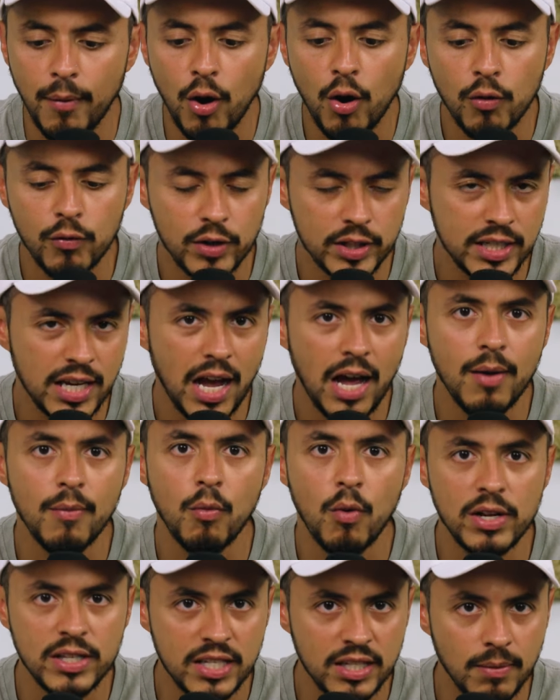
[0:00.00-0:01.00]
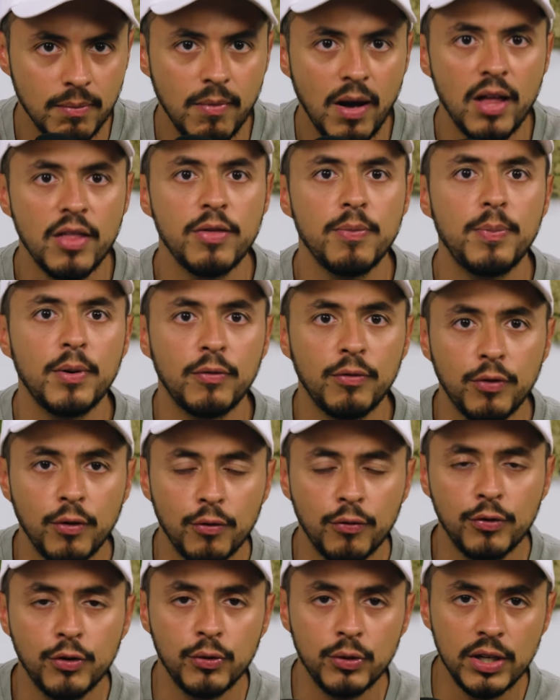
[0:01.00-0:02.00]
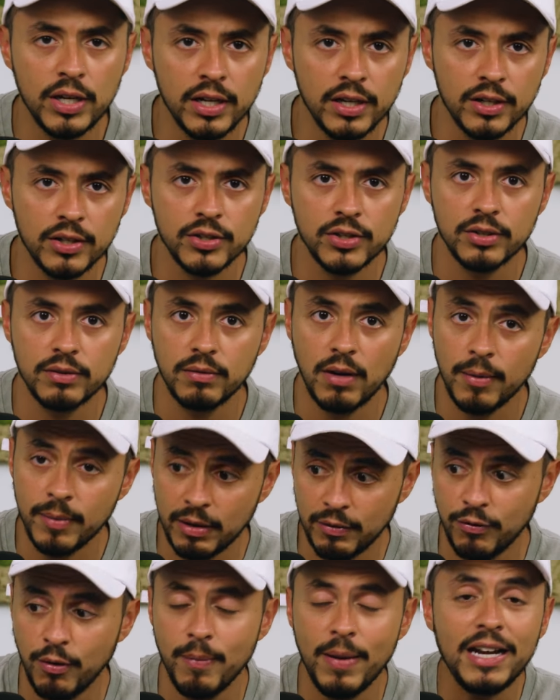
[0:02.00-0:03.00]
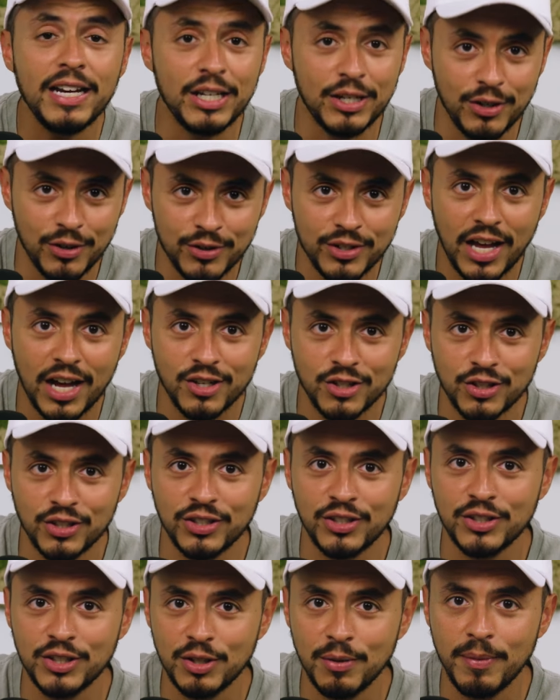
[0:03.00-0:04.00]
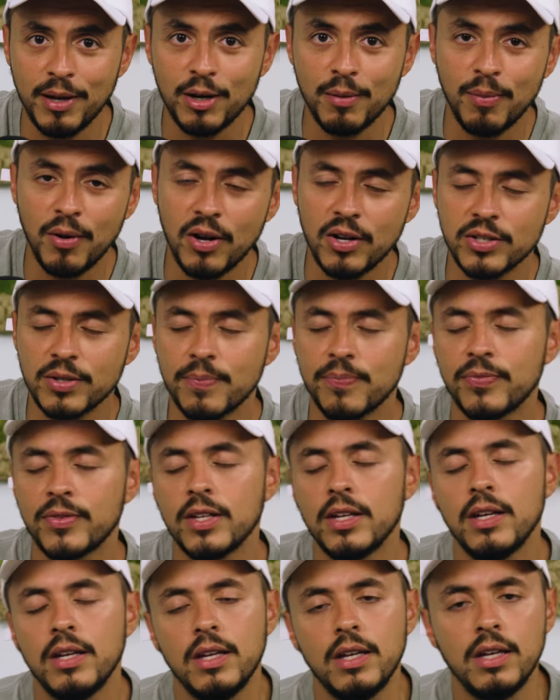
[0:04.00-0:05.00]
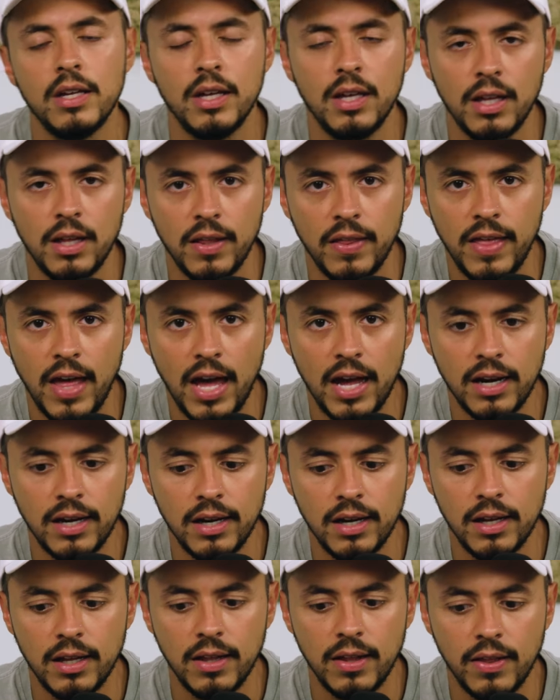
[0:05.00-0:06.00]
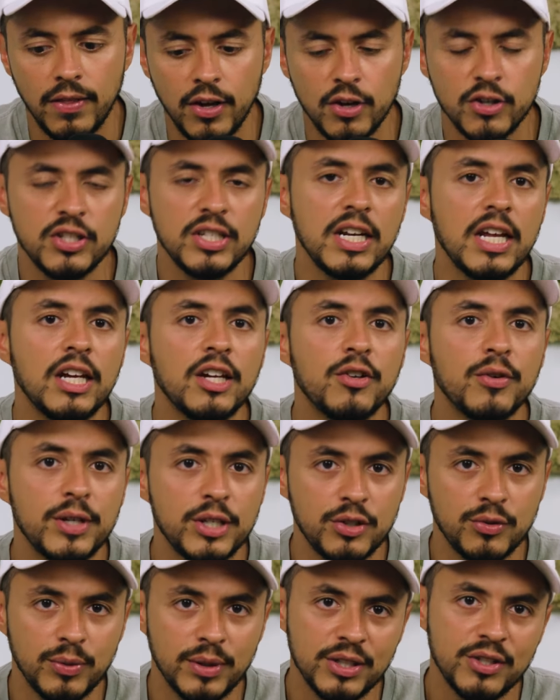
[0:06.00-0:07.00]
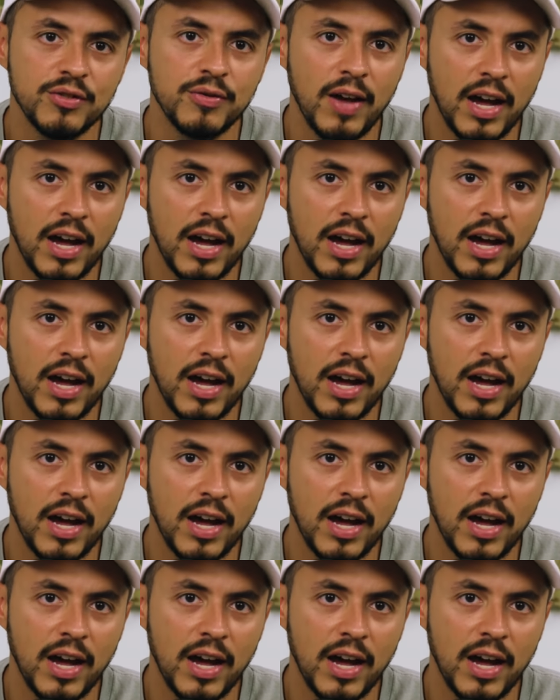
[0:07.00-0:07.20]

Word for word: over time, once a month, but for a few years, I think for many years actually, until menopause, then there's an increased risk